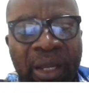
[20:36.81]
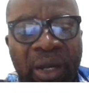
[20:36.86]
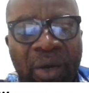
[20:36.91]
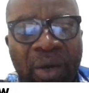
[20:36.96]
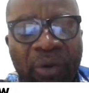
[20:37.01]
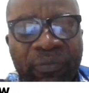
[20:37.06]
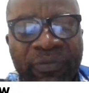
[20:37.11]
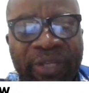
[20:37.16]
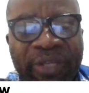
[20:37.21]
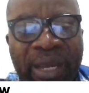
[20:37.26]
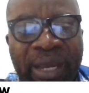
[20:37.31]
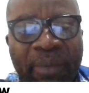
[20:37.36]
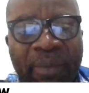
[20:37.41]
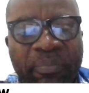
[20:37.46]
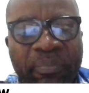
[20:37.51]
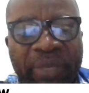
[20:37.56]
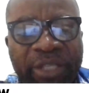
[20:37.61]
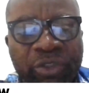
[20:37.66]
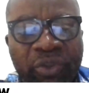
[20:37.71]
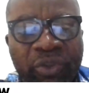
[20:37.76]
of their
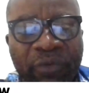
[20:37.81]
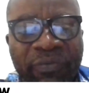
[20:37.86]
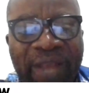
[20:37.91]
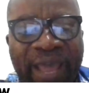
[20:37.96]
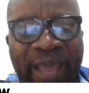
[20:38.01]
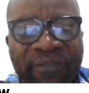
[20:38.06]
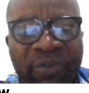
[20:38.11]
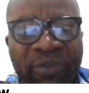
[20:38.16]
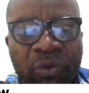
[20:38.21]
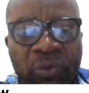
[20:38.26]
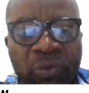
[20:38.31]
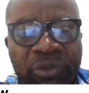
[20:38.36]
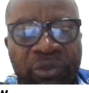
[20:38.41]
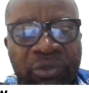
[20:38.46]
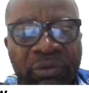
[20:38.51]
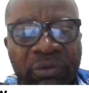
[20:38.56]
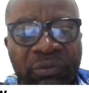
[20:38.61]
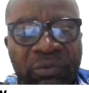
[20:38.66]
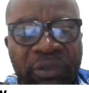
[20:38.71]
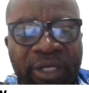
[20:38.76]
means of livelihood.
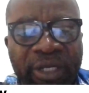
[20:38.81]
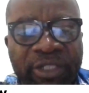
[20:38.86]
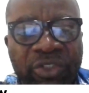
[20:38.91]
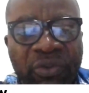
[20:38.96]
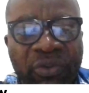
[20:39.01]
It's